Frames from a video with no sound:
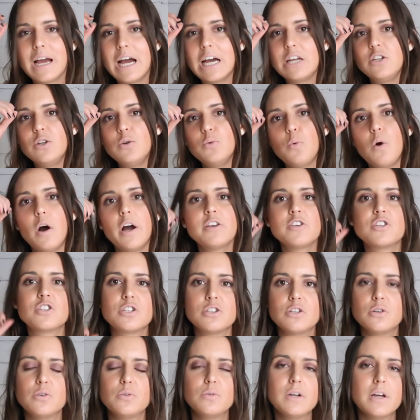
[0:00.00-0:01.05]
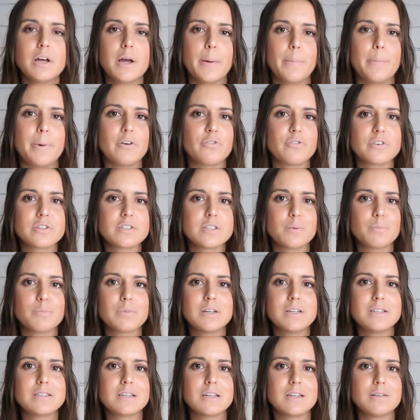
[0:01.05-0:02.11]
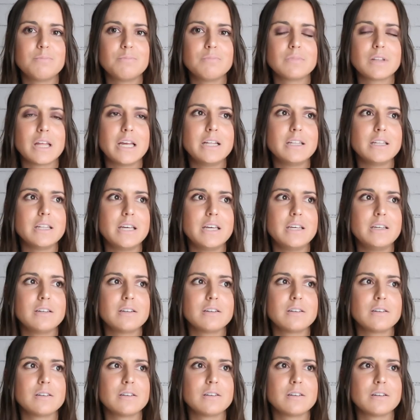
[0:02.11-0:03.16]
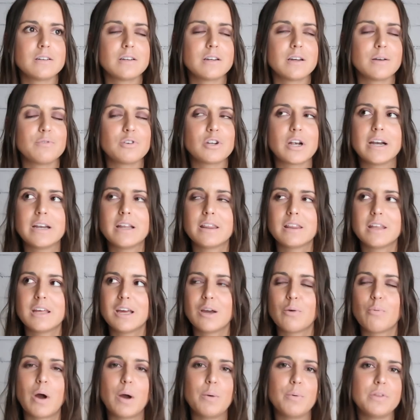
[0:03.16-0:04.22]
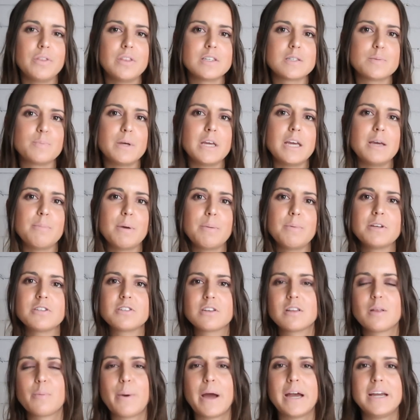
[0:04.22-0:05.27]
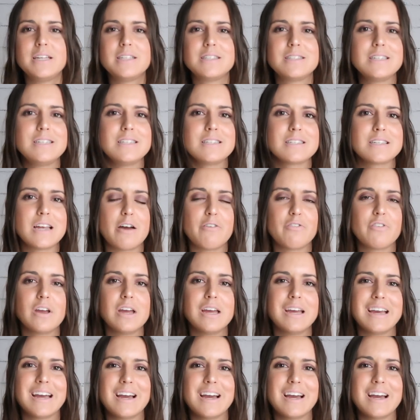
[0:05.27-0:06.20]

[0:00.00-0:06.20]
I do want to, but for some reason lately, trying to think, why would this be? Maybe it's all the Pisces stuff.